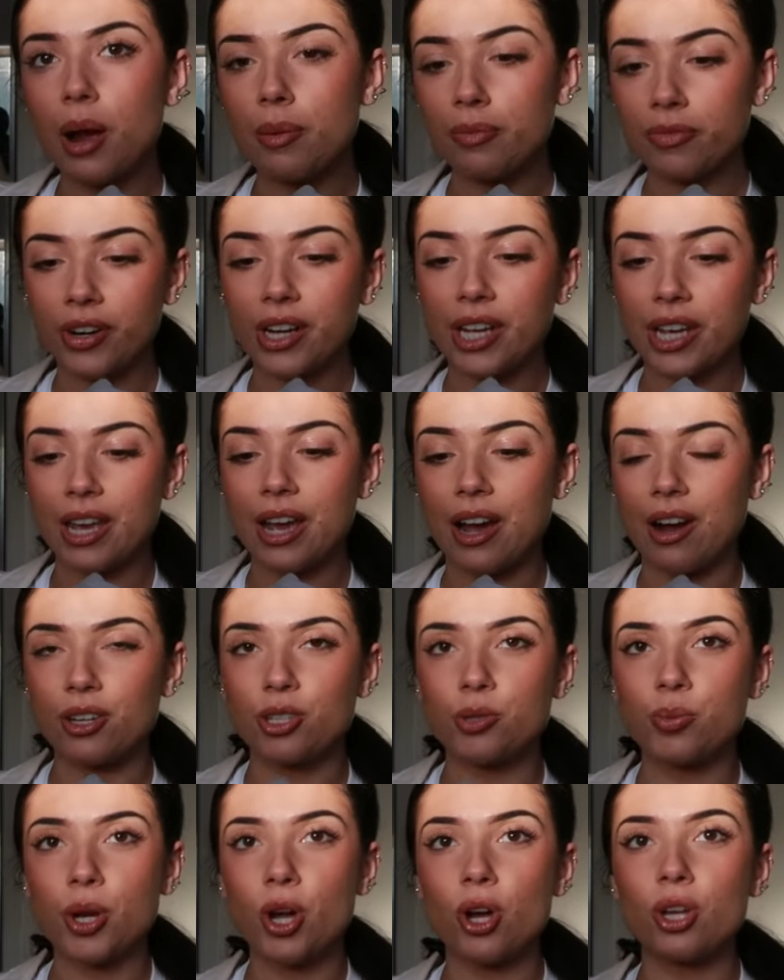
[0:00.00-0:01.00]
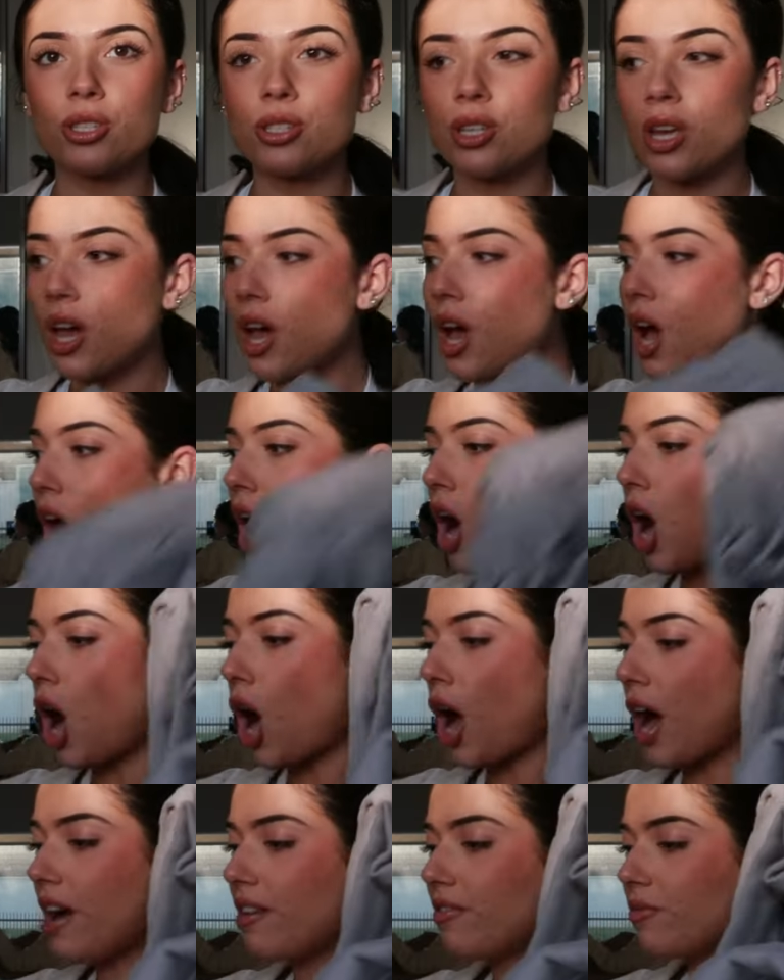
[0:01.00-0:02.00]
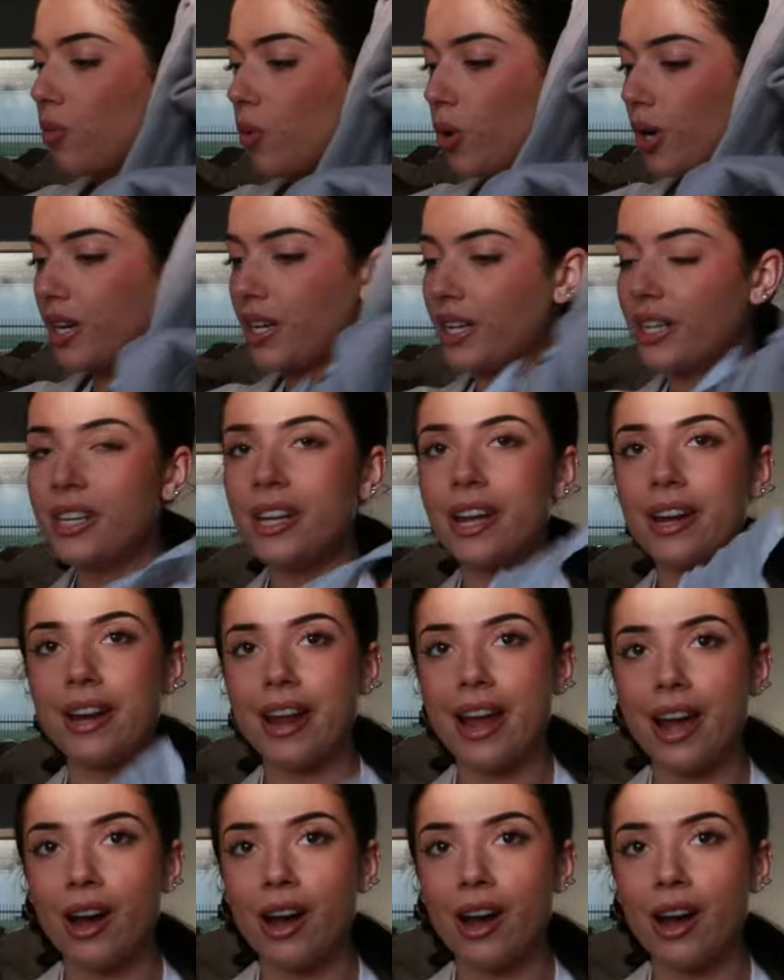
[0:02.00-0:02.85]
I'm freaking out is because I wanted an